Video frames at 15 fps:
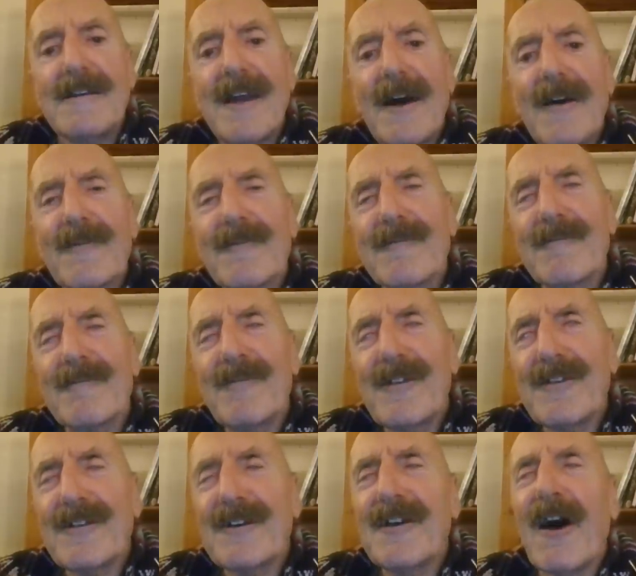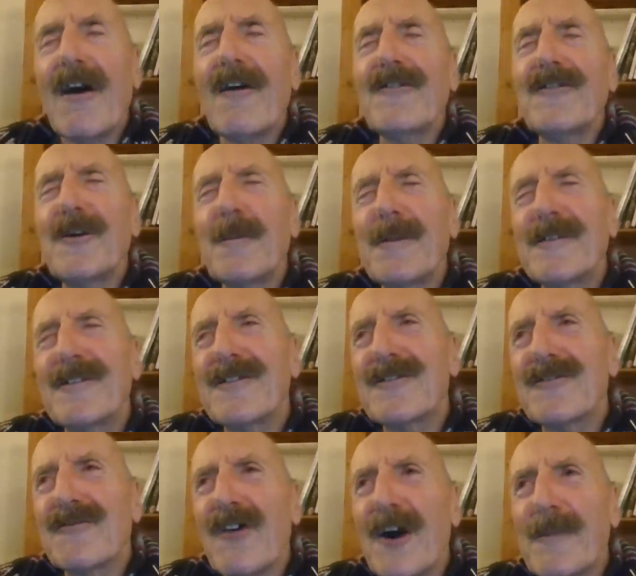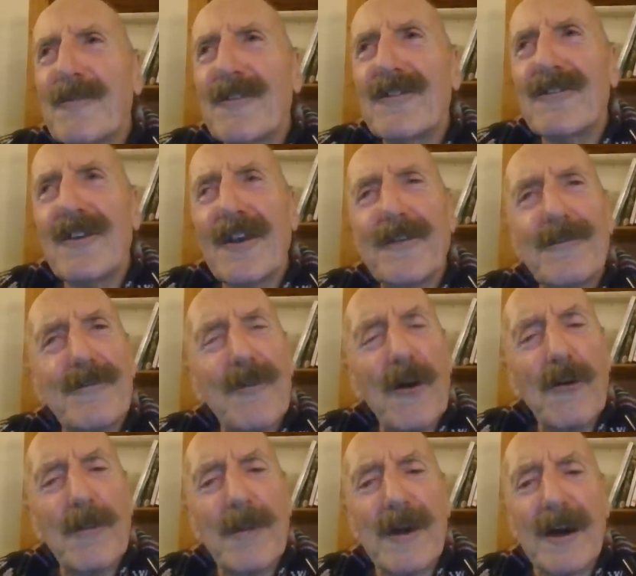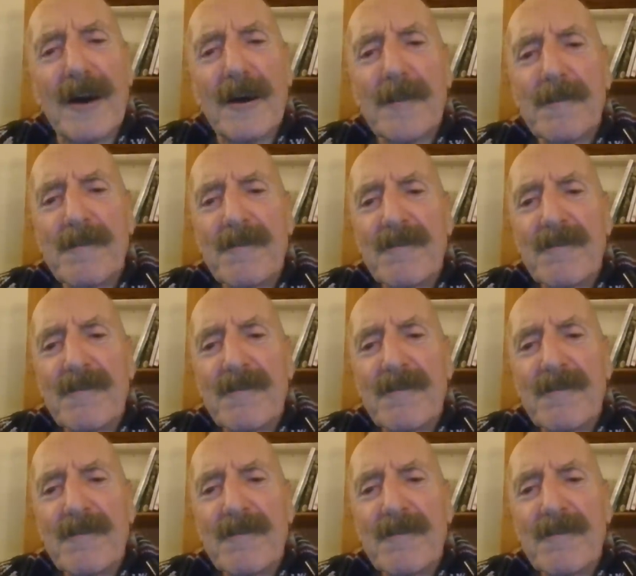Now, this can hardly be described as xenophobia,